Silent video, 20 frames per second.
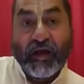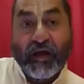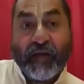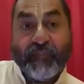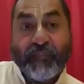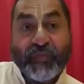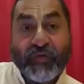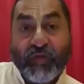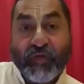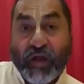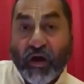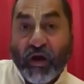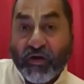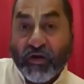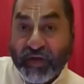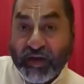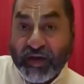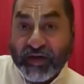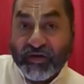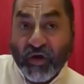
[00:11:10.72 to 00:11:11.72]
You can't
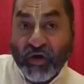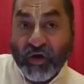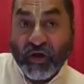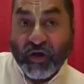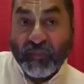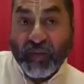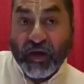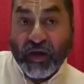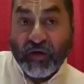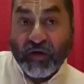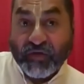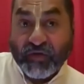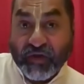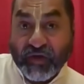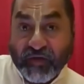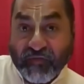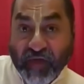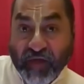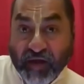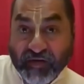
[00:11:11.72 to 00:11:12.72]
really talk about
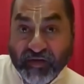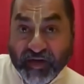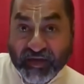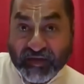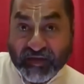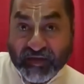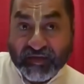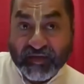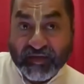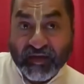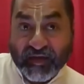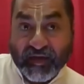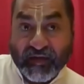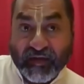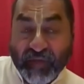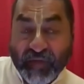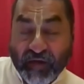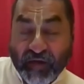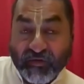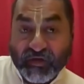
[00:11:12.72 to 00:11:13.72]
the various,
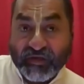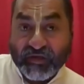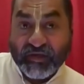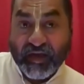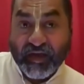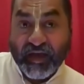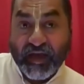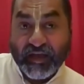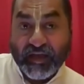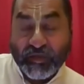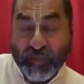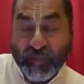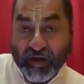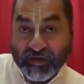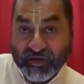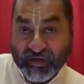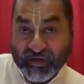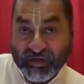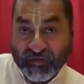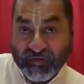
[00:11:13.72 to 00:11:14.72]
I would say,
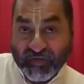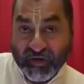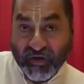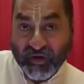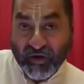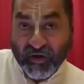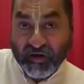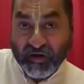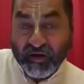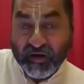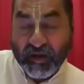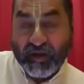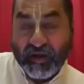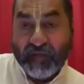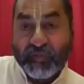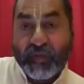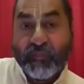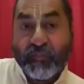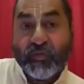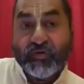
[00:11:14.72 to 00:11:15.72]
expansions of the Lord,
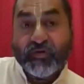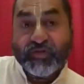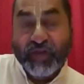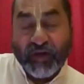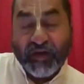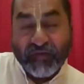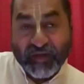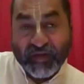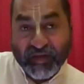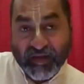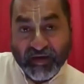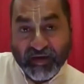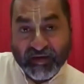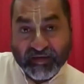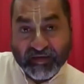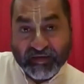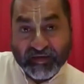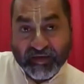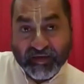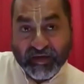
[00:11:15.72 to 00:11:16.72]
the Purusha
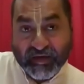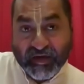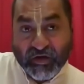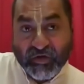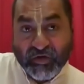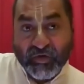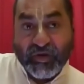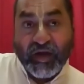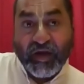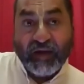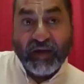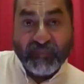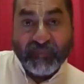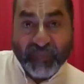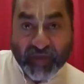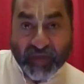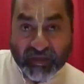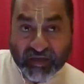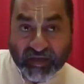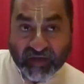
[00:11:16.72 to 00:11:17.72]
avatars who come
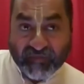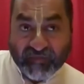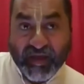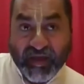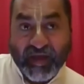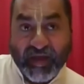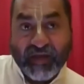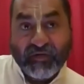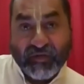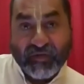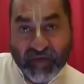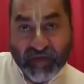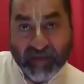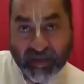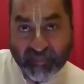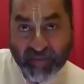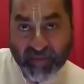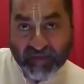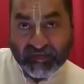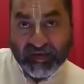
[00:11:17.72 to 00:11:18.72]
and then where they
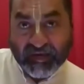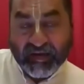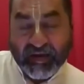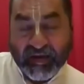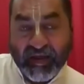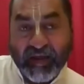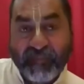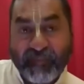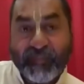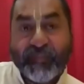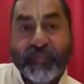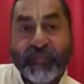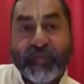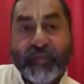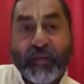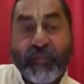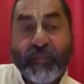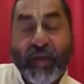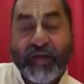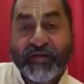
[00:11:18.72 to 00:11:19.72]
basically
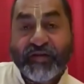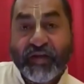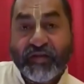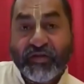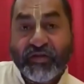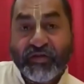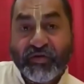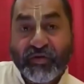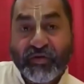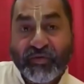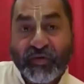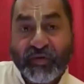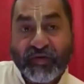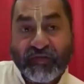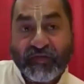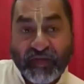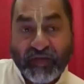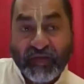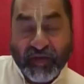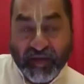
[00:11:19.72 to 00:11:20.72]
maintain the
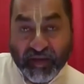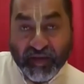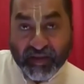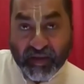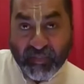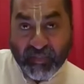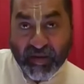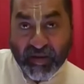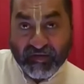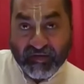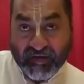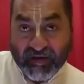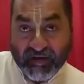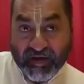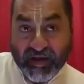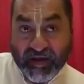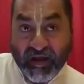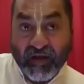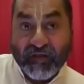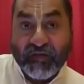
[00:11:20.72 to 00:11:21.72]
universe. They
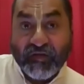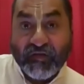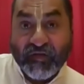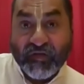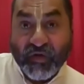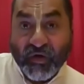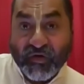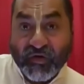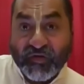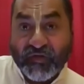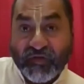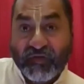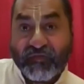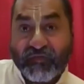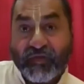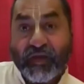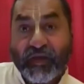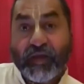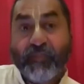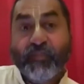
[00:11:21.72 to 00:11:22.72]
basically are the source of
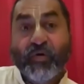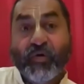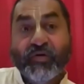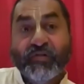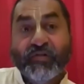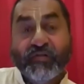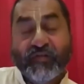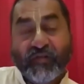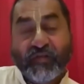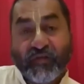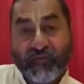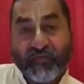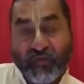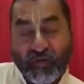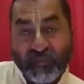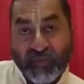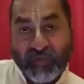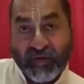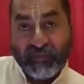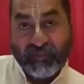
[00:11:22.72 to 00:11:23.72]
the potency of
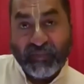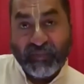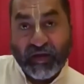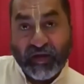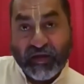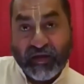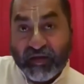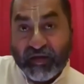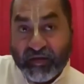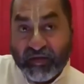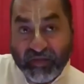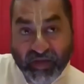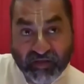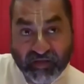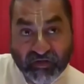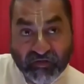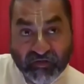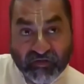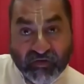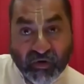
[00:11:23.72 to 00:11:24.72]
Lord Brahma. They are
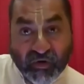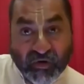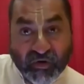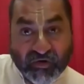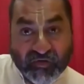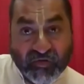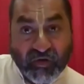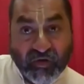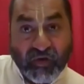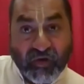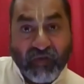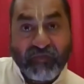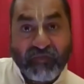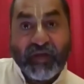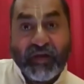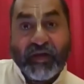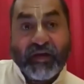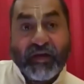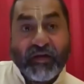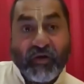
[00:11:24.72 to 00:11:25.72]
the source of
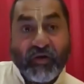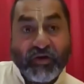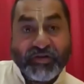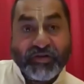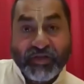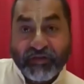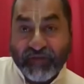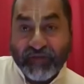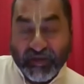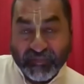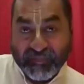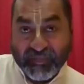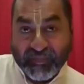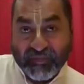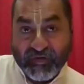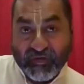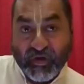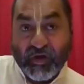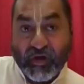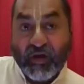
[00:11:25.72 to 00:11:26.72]
Lord Shiva.
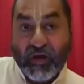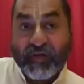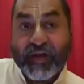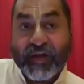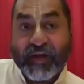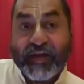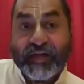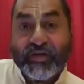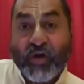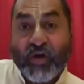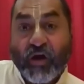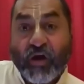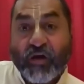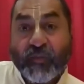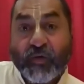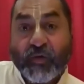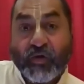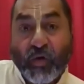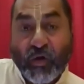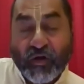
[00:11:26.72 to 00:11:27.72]
You can't really talk
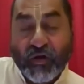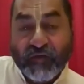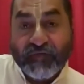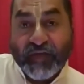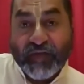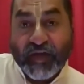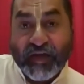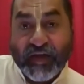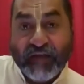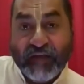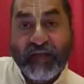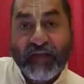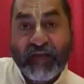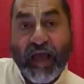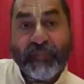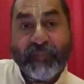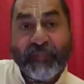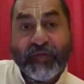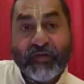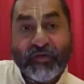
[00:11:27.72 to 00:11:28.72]
about all of that as the
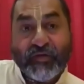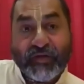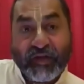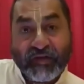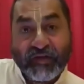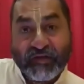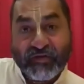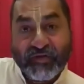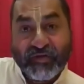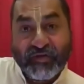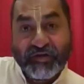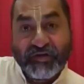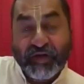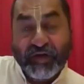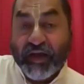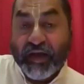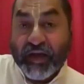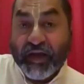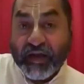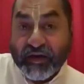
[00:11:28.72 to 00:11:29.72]
absolute consideration.
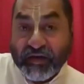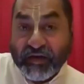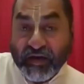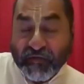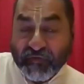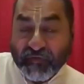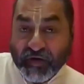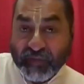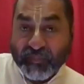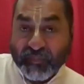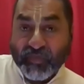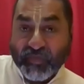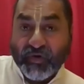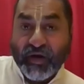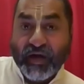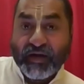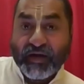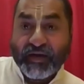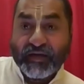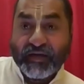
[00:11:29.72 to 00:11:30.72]
Different
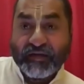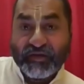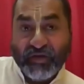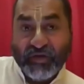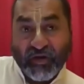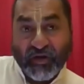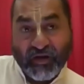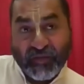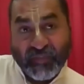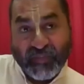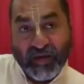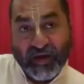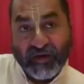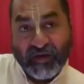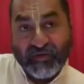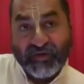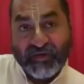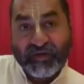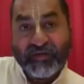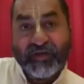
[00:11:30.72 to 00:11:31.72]
Puranas talk
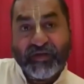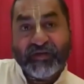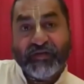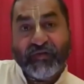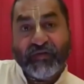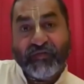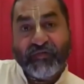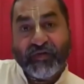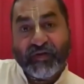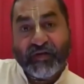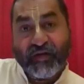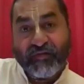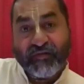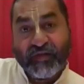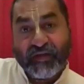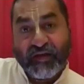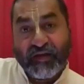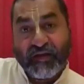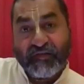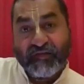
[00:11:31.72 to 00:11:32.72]
about these different
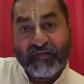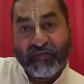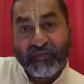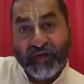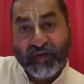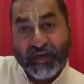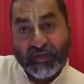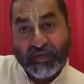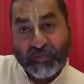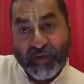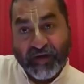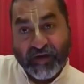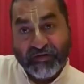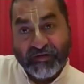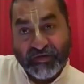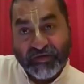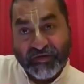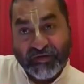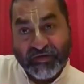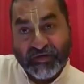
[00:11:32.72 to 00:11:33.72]
avatars, different
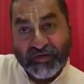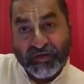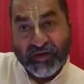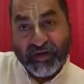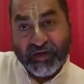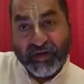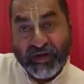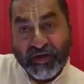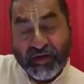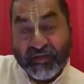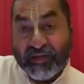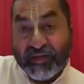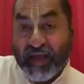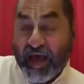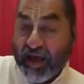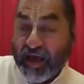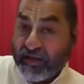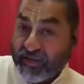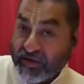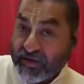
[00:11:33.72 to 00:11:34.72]
expansions.
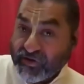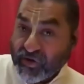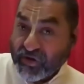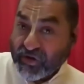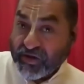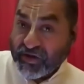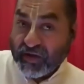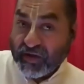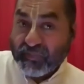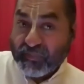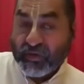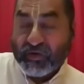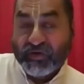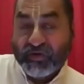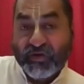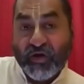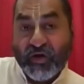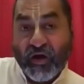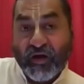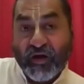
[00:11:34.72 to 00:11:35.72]
There they're talking
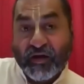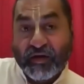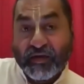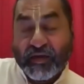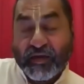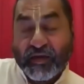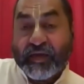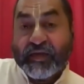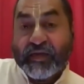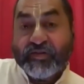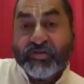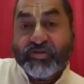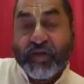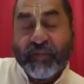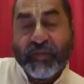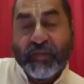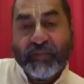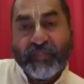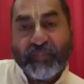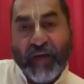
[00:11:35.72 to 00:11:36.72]
about God.
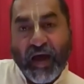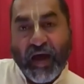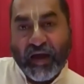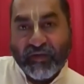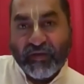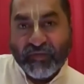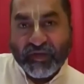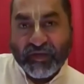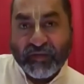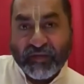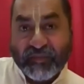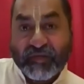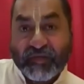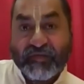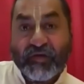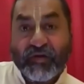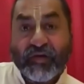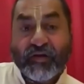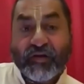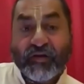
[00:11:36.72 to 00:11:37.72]
Srimad Bhagavatam is
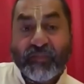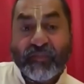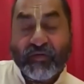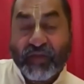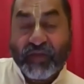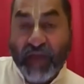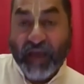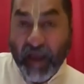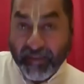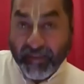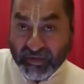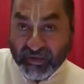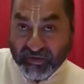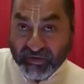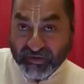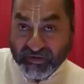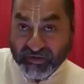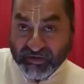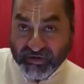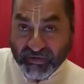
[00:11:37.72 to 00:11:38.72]
talking about the
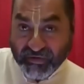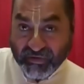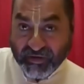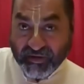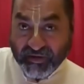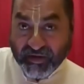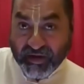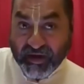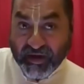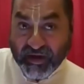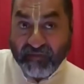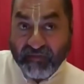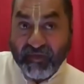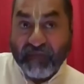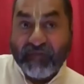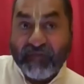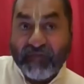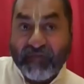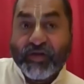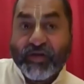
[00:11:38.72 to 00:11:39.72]
absolute truth.
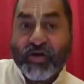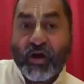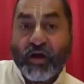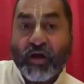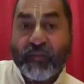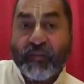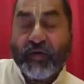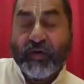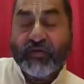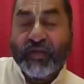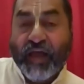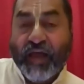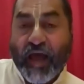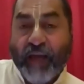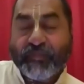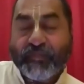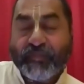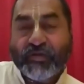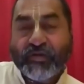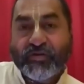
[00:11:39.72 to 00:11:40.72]
When we talk about the
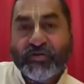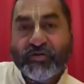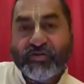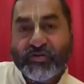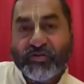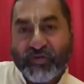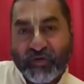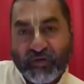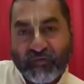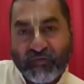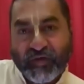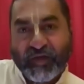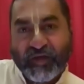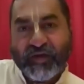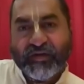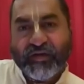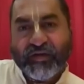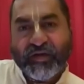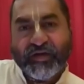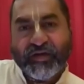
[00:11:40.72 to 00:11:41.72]
absolute truth, we are
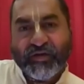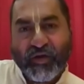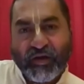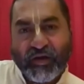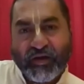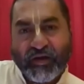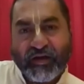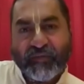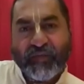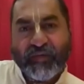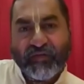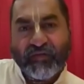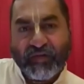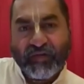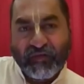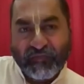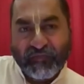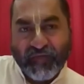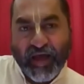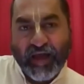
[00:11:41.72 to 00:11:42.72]
literally talking about
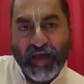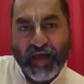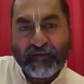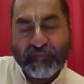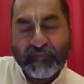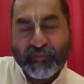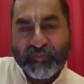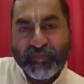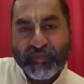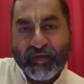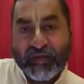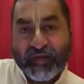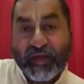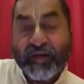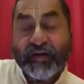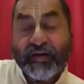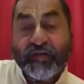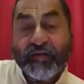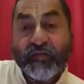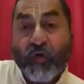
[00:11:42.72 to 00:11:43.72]
the fact that
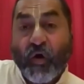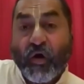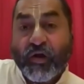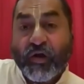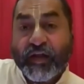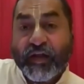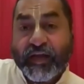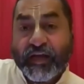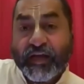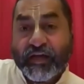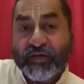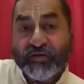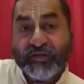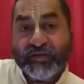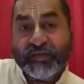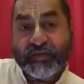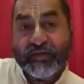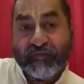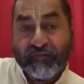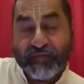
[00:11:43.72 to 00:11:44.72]
it is
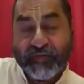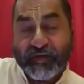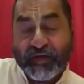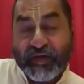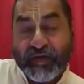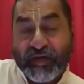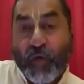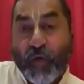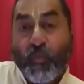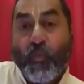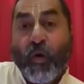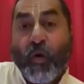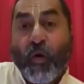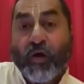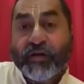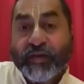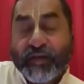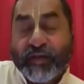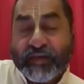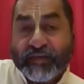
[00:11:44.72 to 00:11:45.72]
all-inclusive.
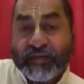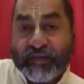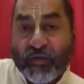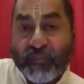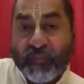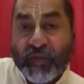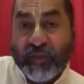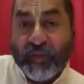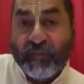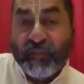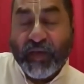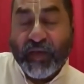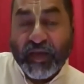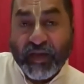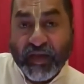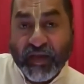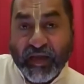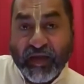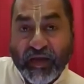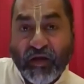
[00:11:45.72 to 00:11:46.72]
What is the
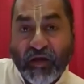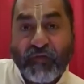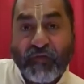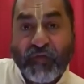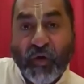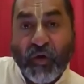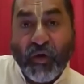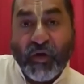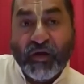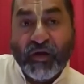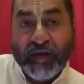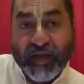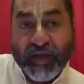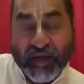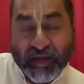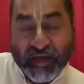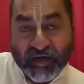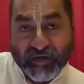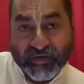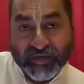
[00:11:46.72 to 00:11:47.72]
meaning of
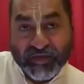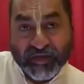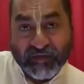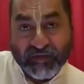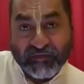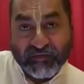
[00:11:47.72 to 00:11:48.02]
all-inclusive?